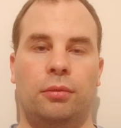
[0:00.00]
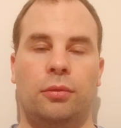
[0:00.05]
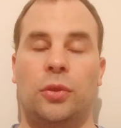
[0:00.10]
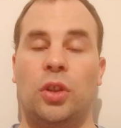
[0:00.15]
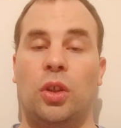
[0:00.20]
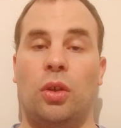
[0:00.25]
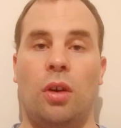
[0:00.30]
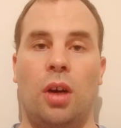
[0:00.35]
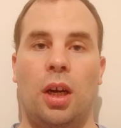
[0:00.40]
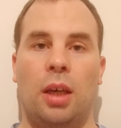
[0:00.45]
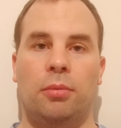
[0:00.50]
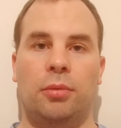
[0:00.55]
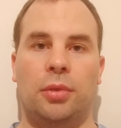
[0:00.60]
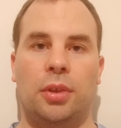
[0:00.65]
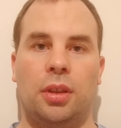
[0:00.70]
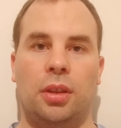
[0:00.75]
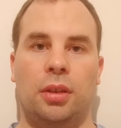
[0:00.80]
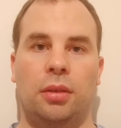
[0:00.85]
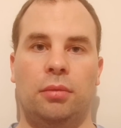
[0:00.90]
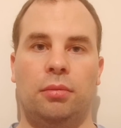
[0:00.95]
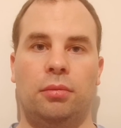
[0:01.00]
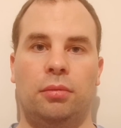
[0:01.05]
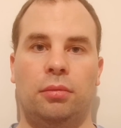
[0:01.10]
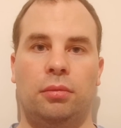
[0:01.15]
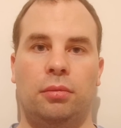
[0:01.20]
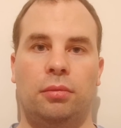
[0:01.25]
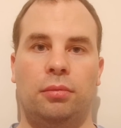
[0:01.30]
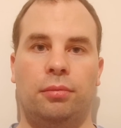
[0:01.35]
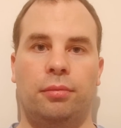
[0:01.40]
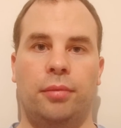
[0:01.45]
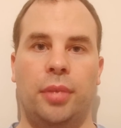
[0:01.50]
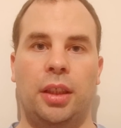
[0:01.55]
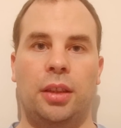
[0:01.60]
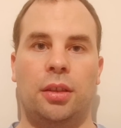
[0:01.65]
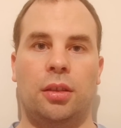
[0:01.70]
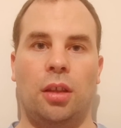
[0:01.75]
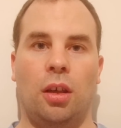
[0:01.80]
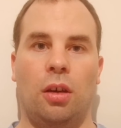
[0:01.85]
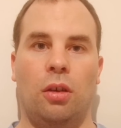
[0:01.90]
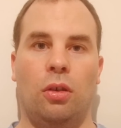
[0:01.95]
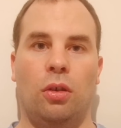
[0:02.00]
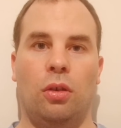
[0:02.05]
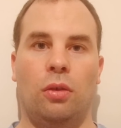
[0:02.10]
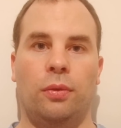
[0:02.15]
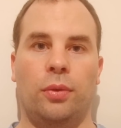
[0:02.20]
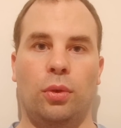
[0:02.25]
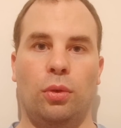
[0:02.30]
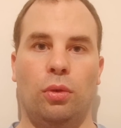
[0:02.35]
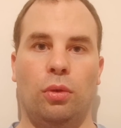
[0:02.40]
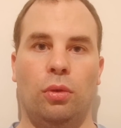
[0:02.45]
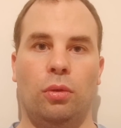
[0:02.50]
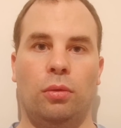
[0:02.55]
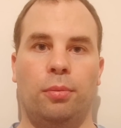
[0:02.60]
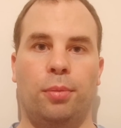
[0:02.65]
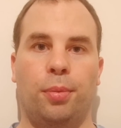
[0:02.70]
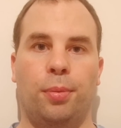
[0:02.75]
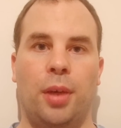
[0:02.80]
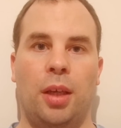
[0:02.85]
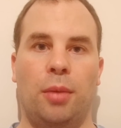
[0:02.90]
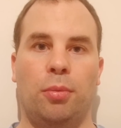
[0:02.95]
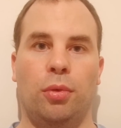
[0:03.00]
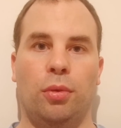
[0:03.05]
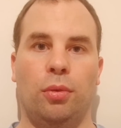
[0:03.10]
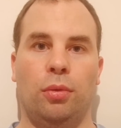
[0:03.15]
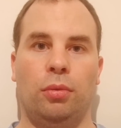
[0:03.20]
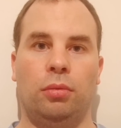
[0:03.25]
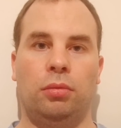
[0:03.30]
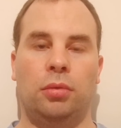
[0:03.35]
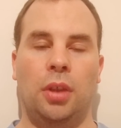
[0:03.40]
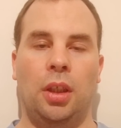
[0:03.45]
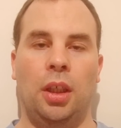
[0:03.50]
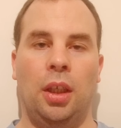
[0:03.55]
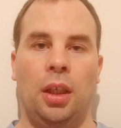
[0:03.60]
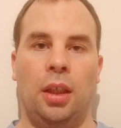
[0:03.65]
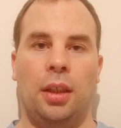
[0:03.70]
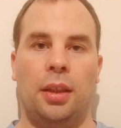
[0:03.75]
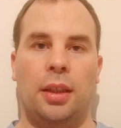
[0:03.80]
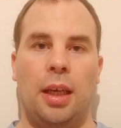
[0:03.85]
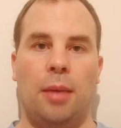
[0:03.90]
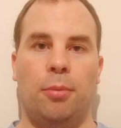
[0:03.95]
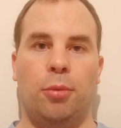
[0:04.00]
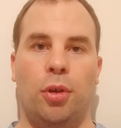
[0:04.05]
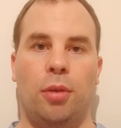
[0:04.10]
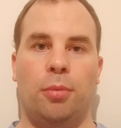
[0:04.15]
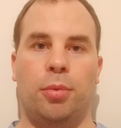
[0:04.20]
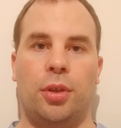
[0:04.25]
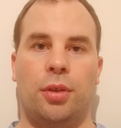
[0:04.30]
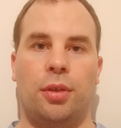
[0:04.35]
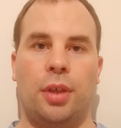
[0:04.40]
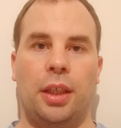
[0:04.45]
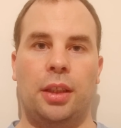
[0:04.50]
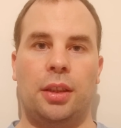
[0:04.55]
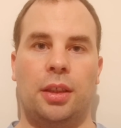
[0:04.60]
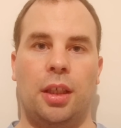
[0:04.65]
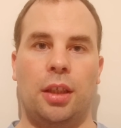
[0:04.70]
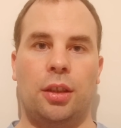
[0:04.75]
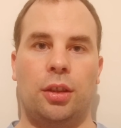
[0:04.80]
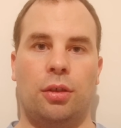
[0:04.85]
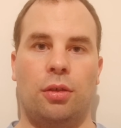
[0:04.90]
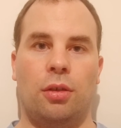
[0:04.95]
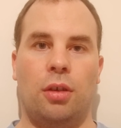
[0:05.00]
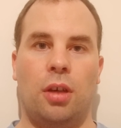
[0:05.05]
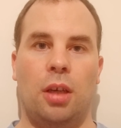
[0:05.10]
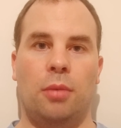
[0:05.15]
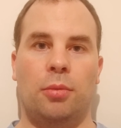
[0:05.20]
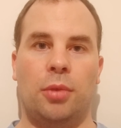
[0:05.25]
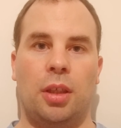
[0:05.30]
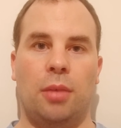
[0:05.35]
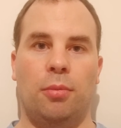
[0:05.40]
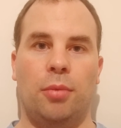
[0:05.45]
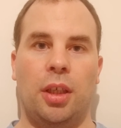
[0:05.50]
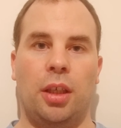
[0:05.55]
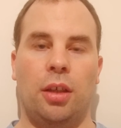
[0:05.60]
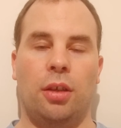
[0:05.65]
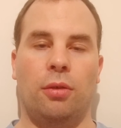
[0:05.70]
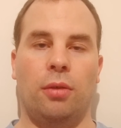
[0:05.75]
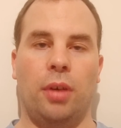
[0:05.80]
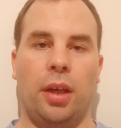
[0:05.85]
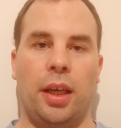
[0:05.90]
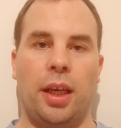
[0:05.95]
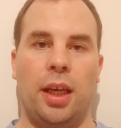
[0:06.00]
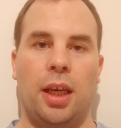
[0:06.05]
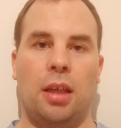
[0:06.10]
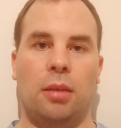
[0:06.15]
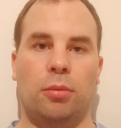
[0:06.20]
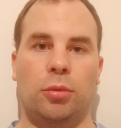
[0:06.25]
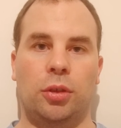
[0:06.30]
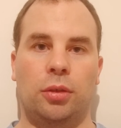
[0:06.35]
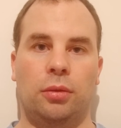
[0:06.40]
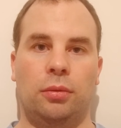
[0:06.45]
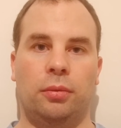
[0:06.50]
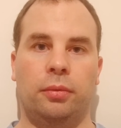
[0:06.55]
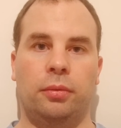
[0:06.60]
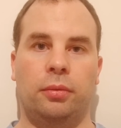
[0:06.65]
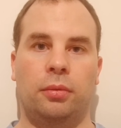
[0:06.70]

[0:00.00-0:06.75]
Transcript: crimes can be solved, or people that perpetrate such crimes can be held accountable.